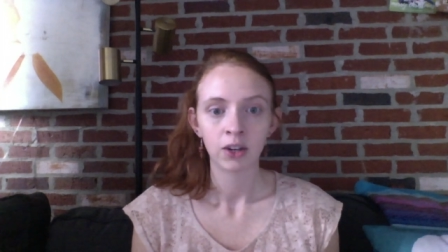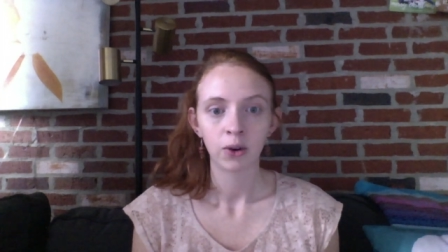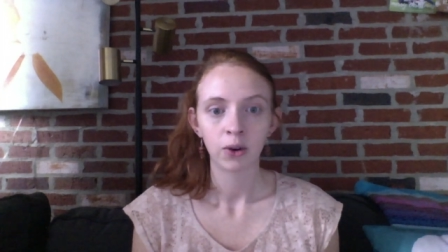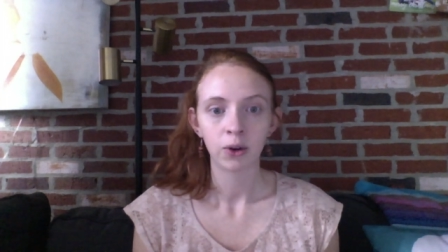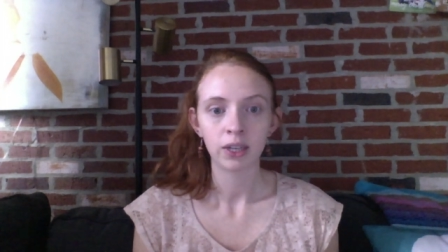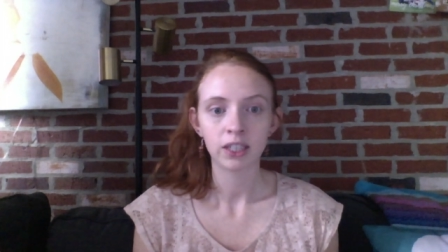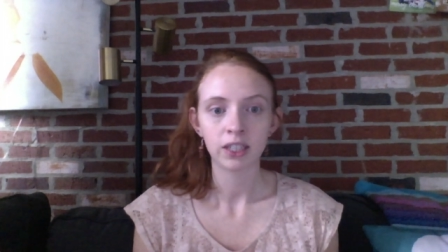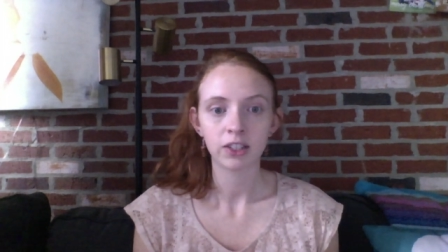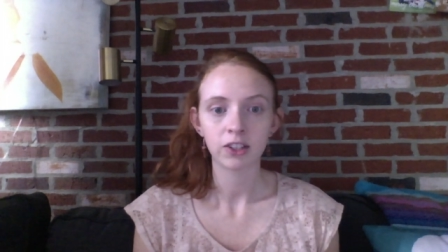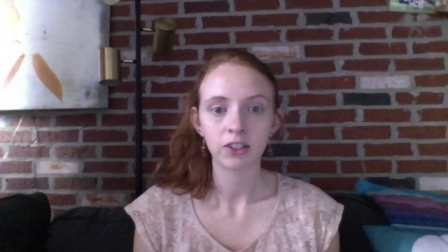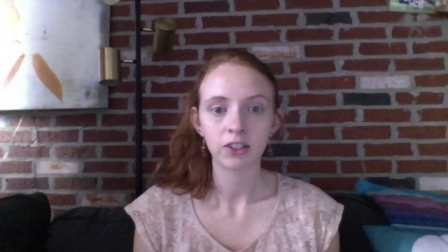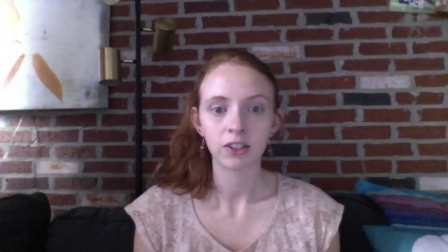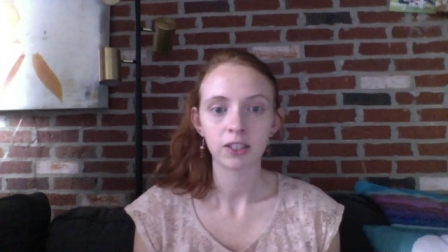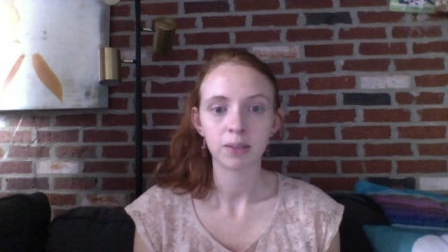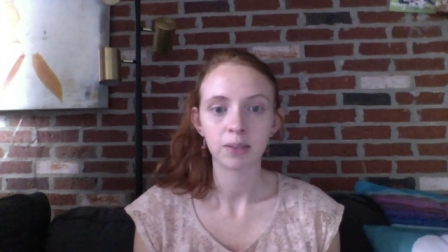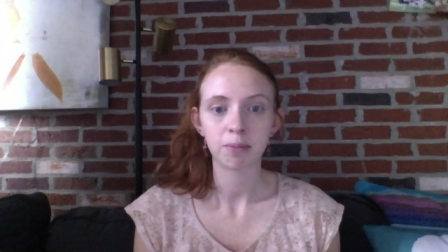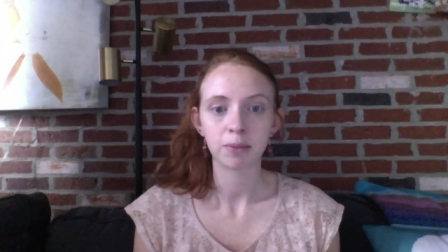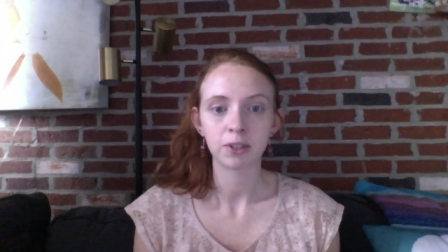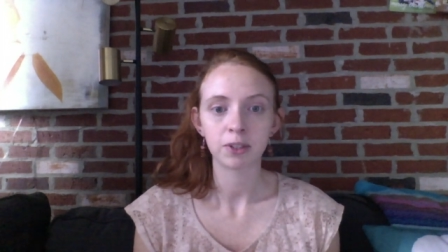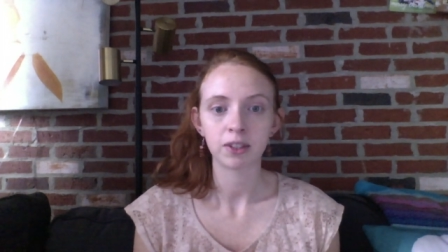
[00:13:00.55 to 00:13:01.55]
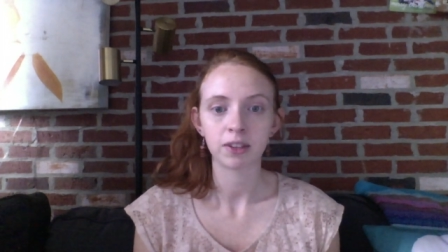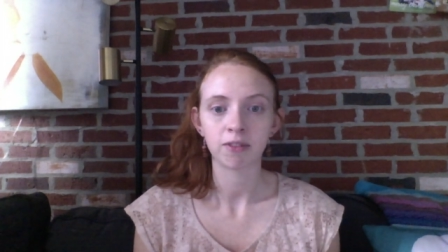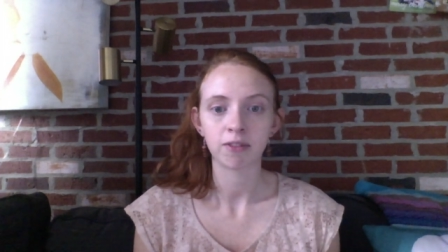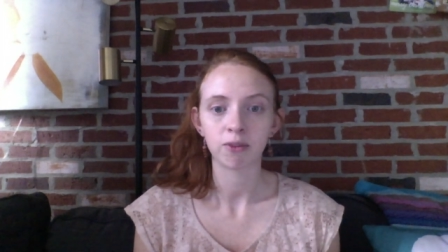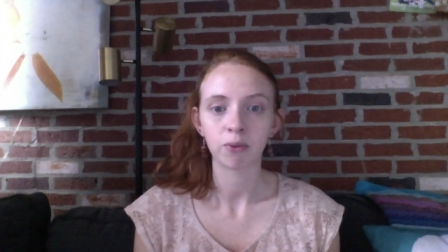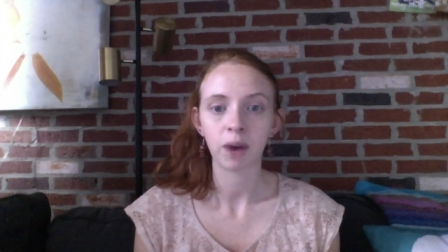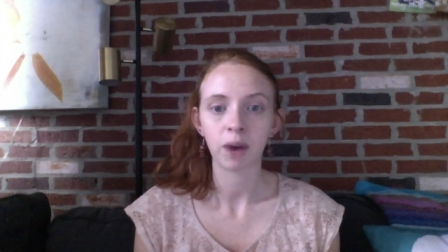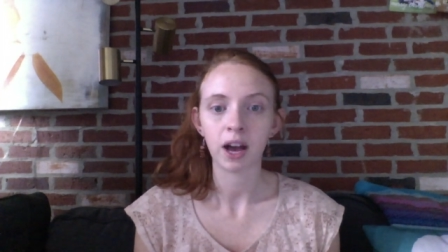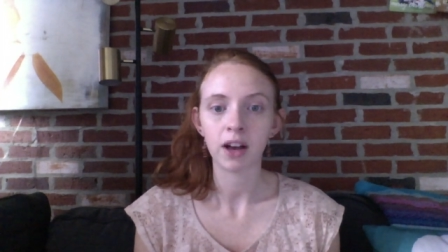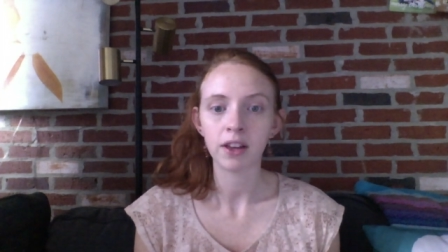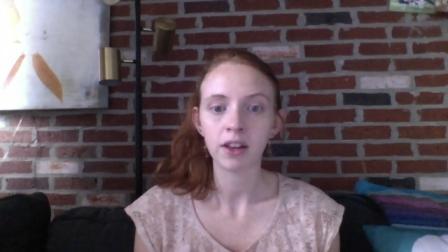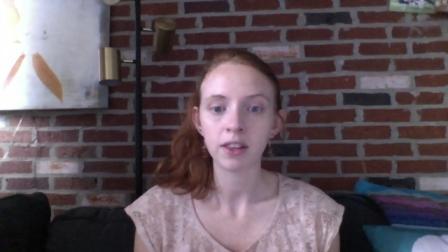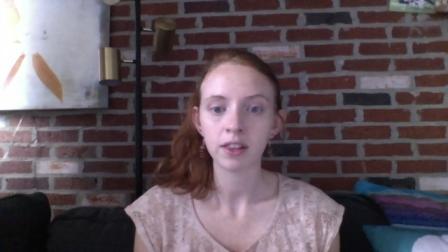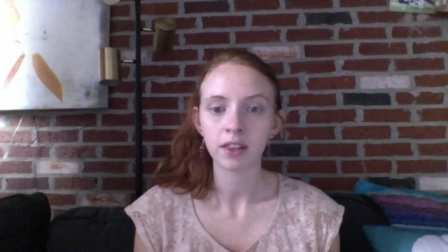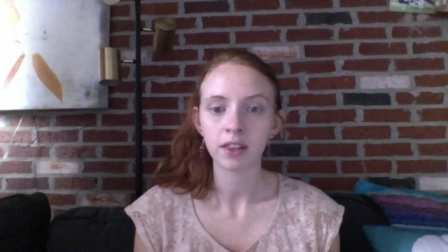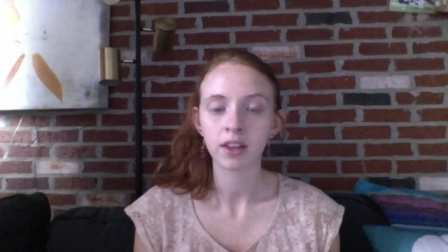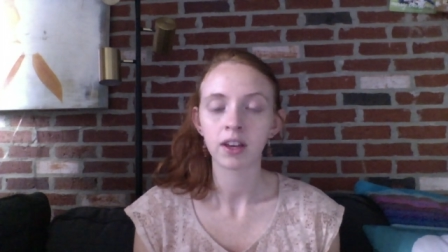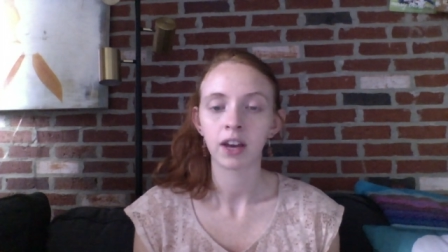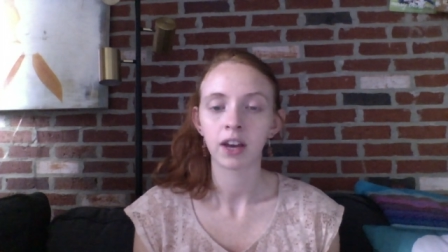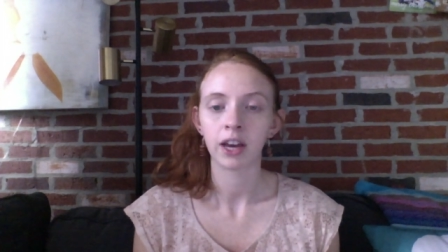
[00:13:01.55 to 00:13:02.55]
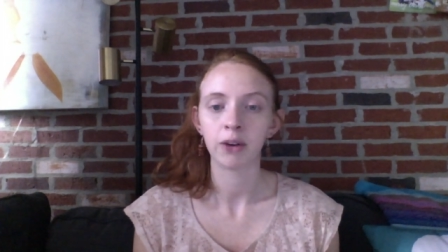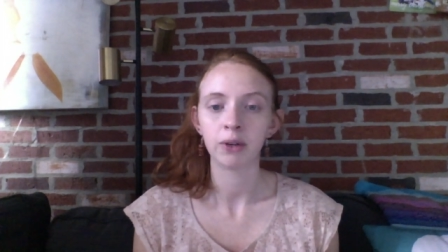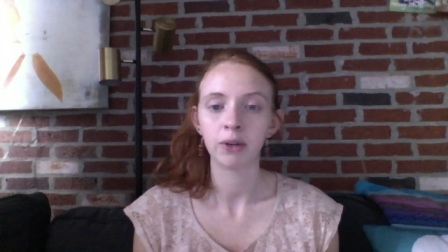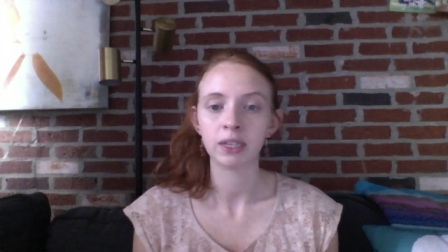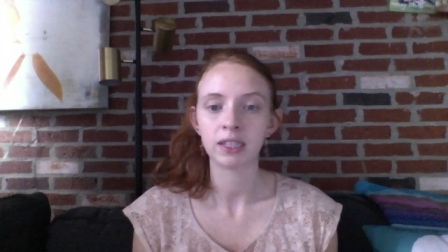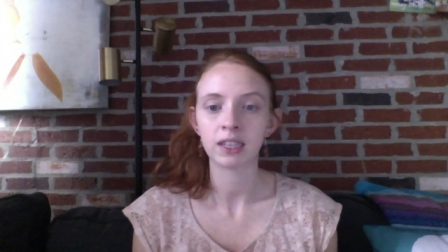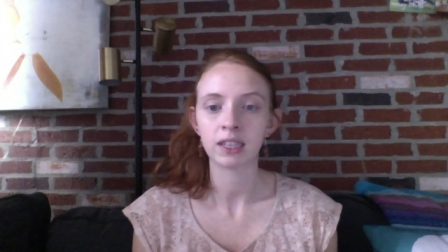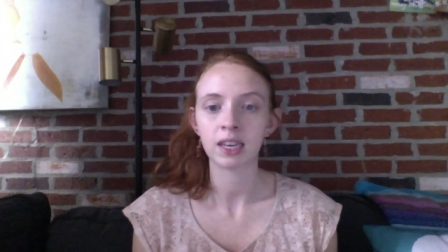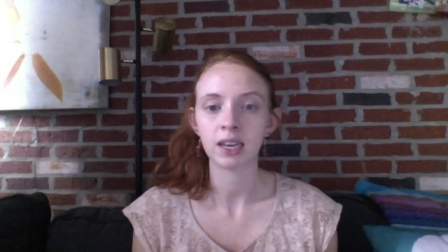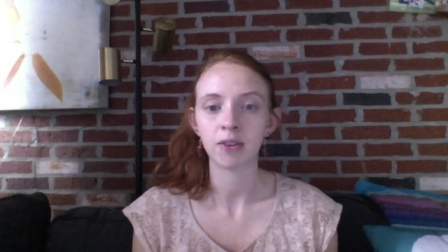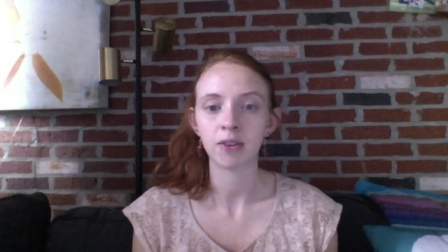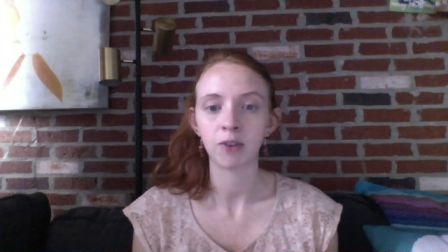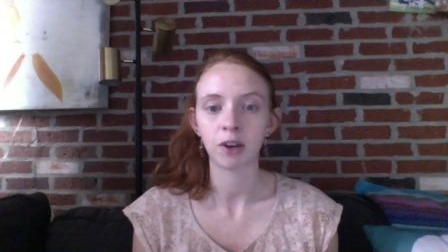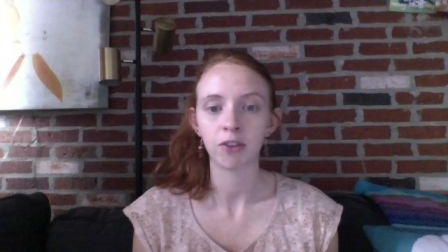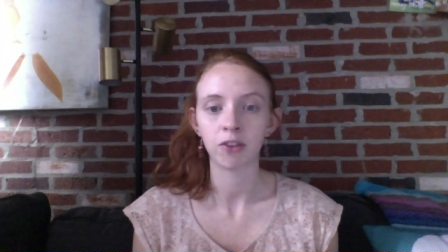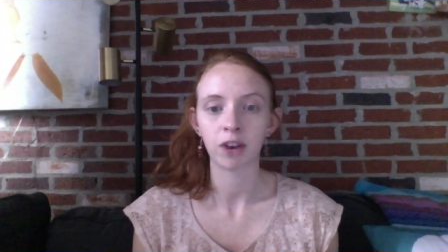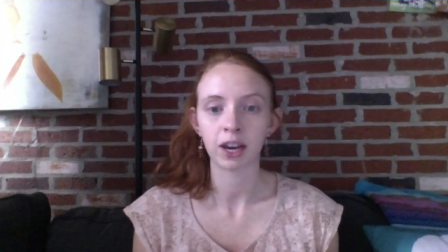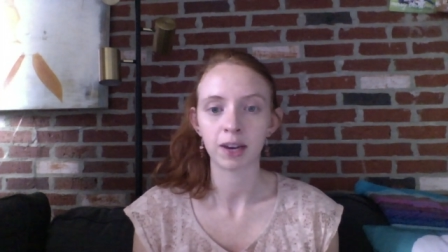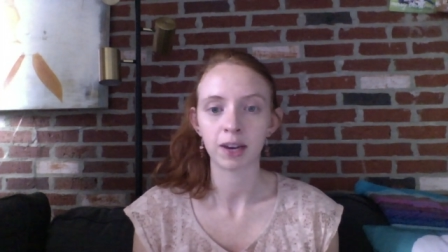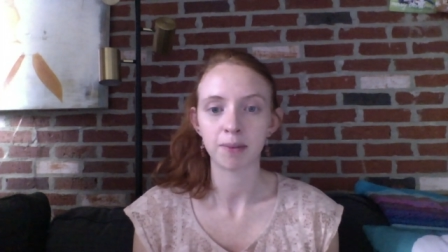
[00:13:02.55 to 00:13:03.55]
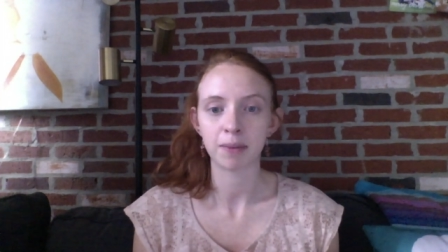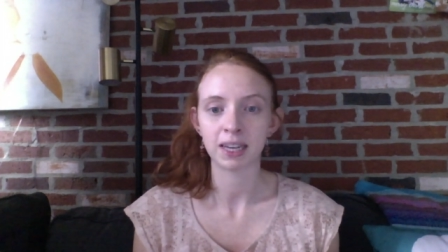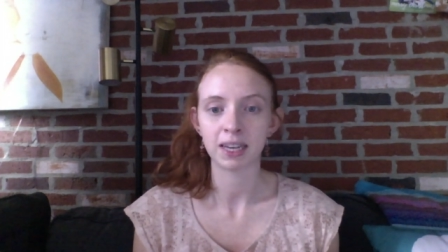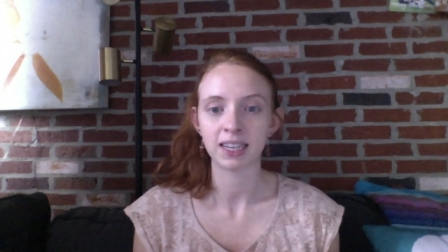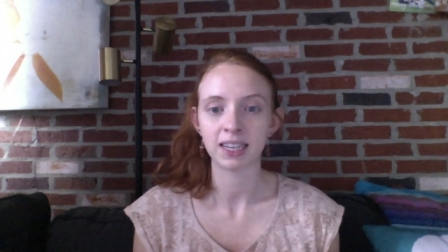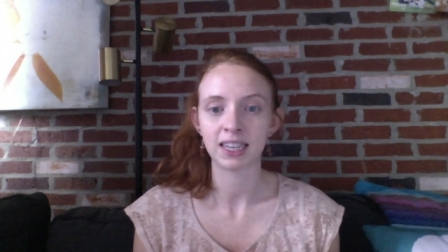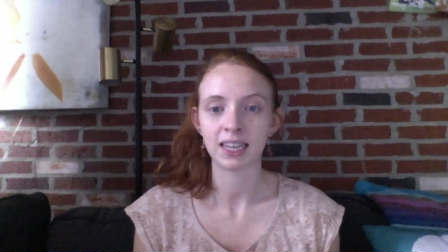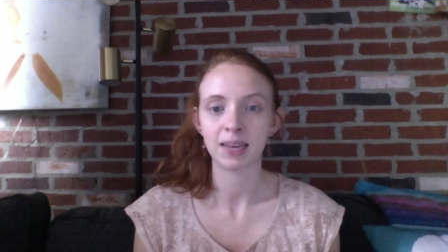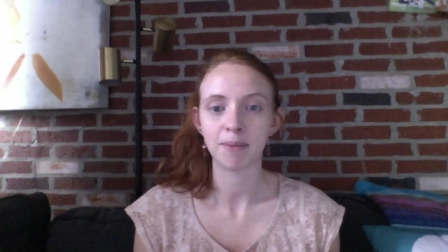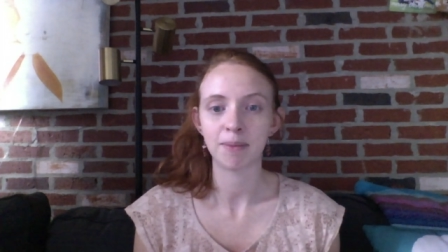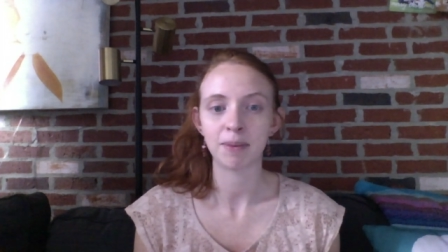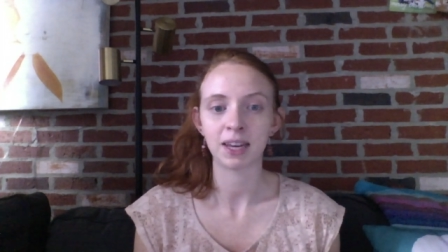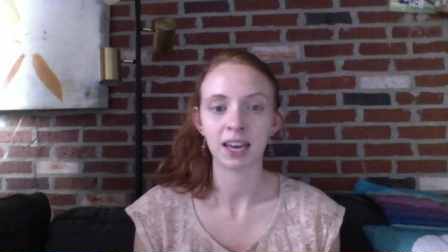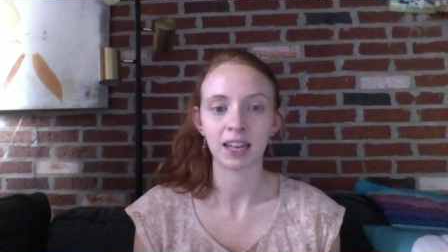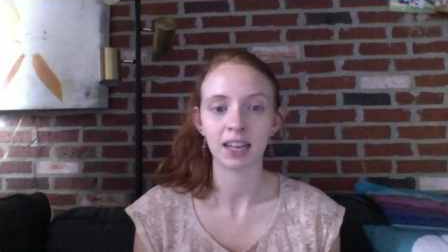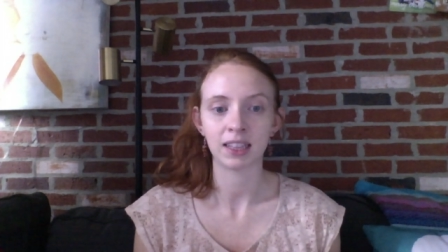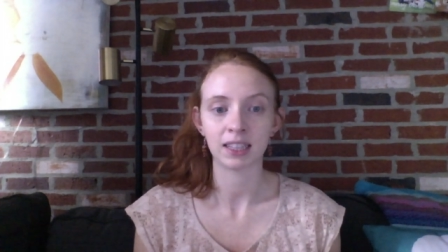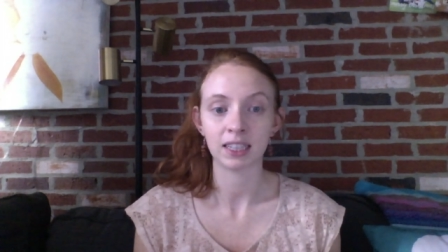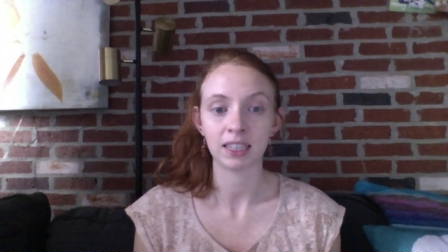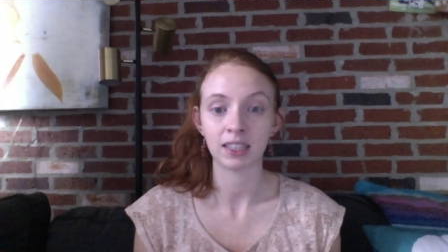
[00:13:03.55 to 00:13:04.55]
Coins are symbols of wealth. I always recommend keeping at